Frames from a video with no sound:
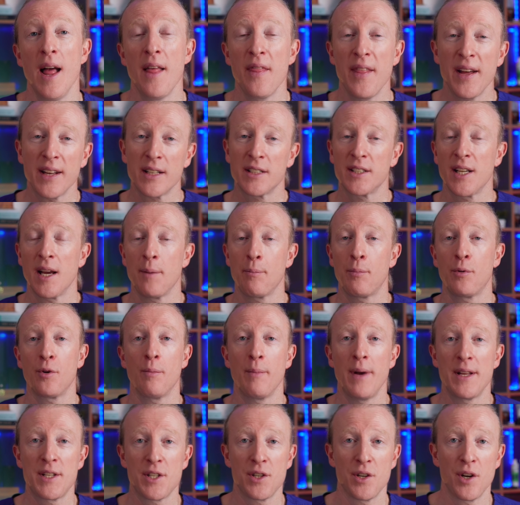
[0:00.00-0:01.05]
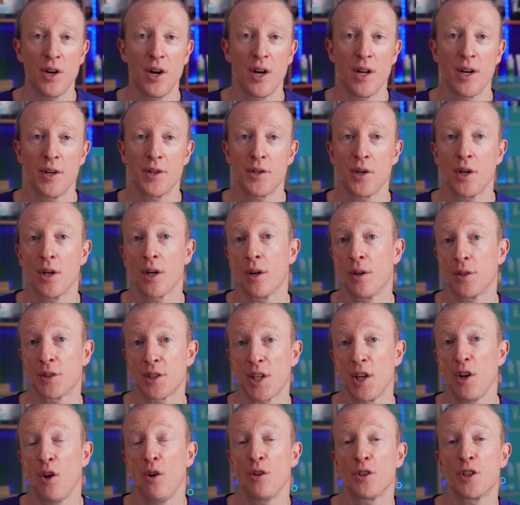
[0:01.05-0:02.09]
That shampoo I mentioned earlier, Durcos,
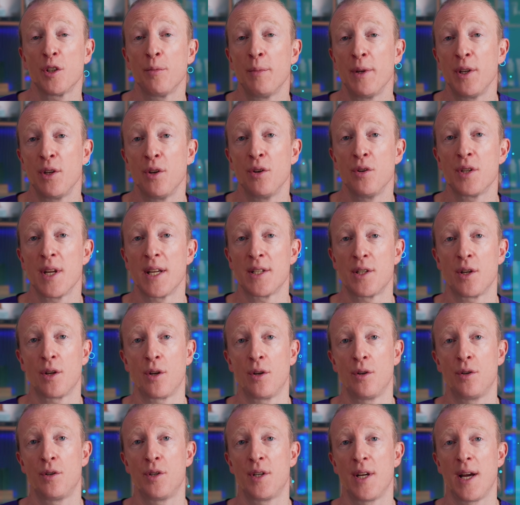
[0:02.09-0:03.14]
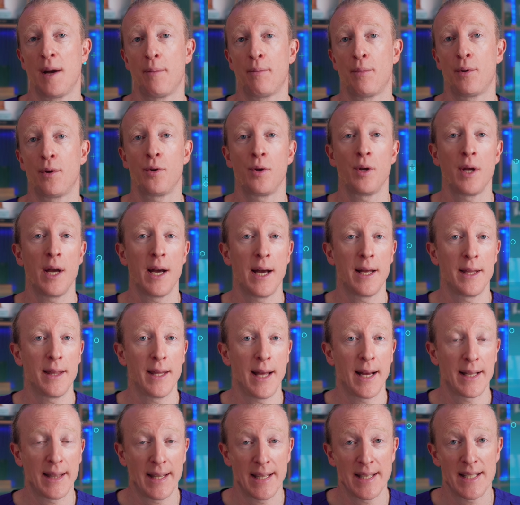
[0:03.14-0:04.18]
can also be used as a good shampoo
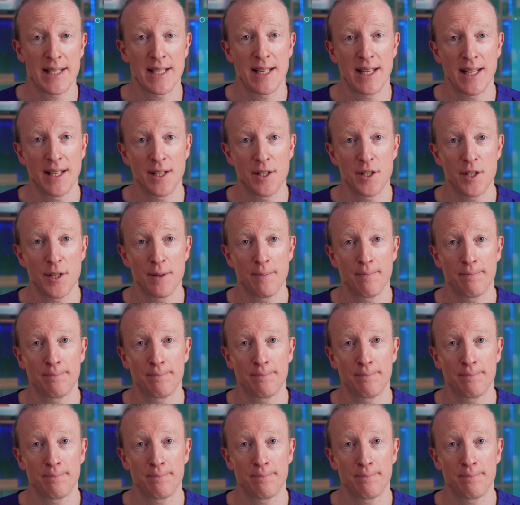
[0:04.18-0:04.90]
at this stage.